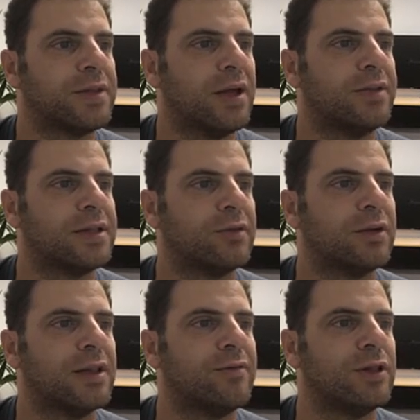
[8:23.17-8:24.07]
this sort
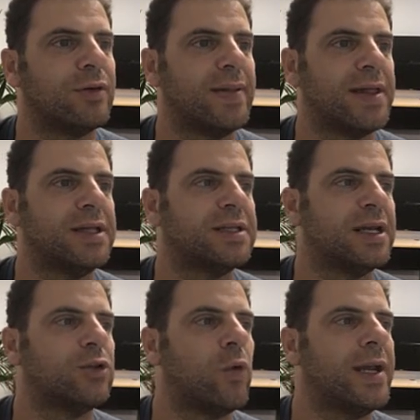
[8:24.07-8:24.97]
of level around that
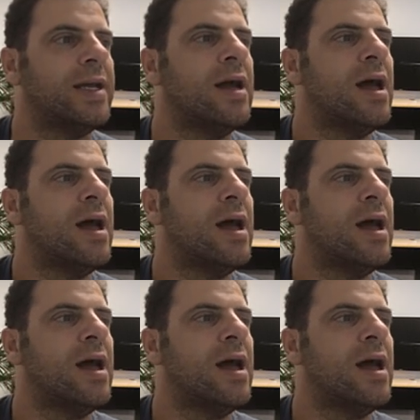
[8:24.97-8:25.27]
1620.